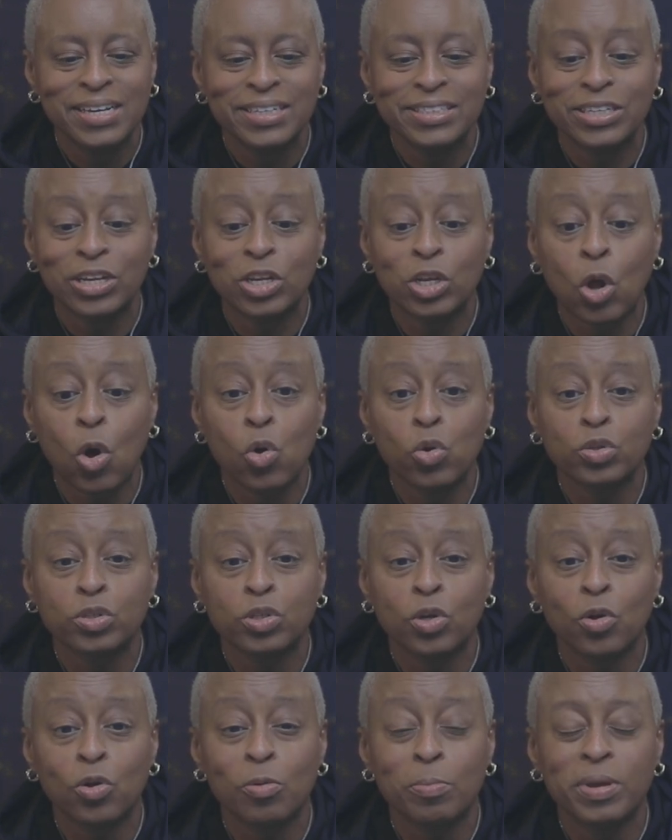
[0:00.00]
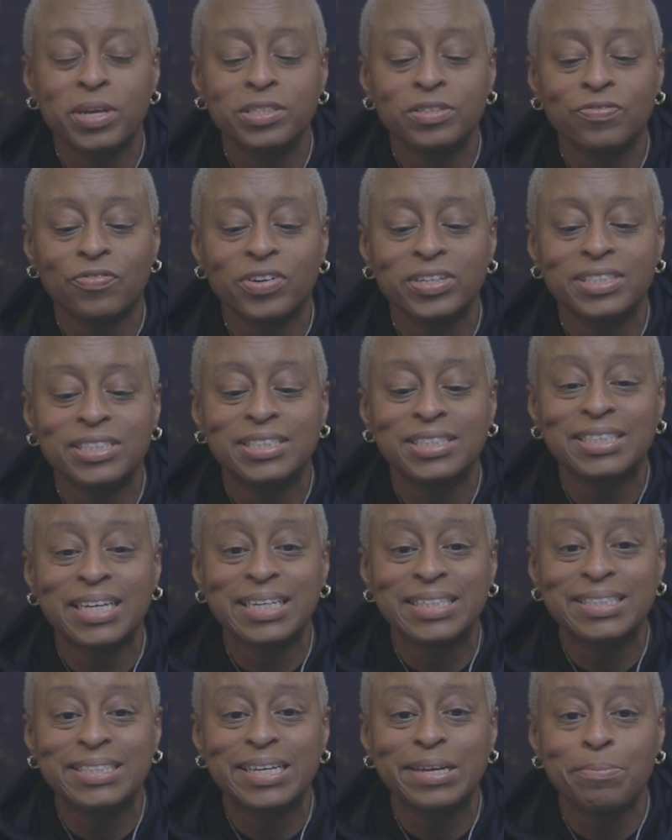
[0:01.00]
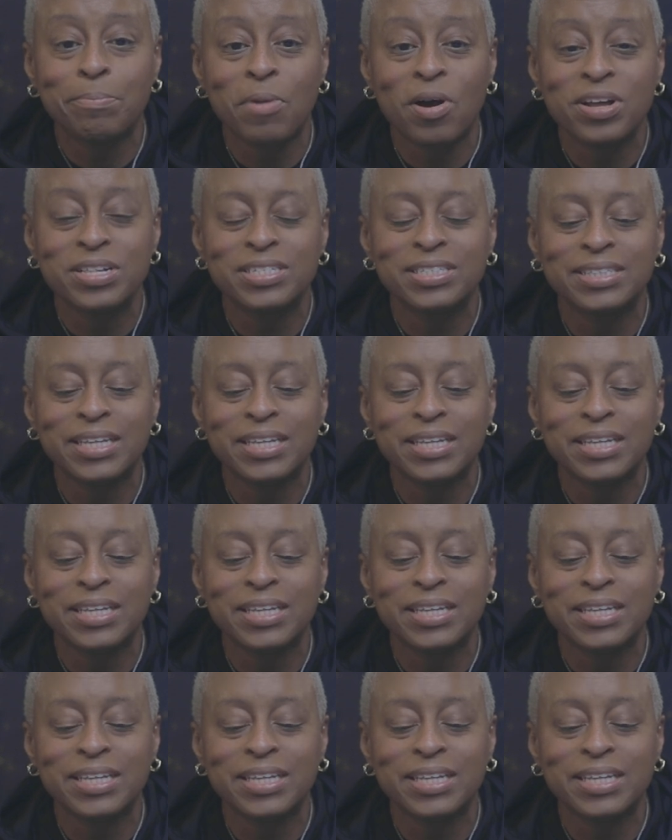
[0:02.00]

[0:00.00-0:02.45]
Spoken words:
The long term is for 60 months.